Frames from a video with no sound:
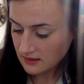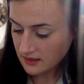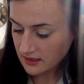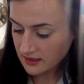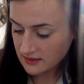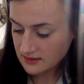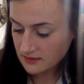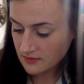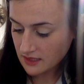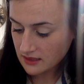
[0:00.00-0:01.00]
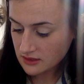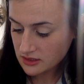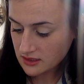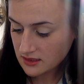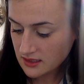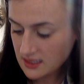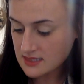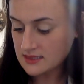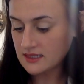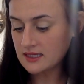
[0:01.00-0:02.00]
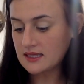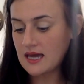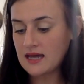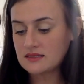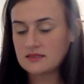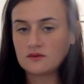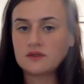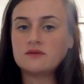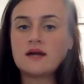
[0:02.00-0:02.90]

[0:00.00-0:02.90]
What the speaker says: An estimation is a guess. So when you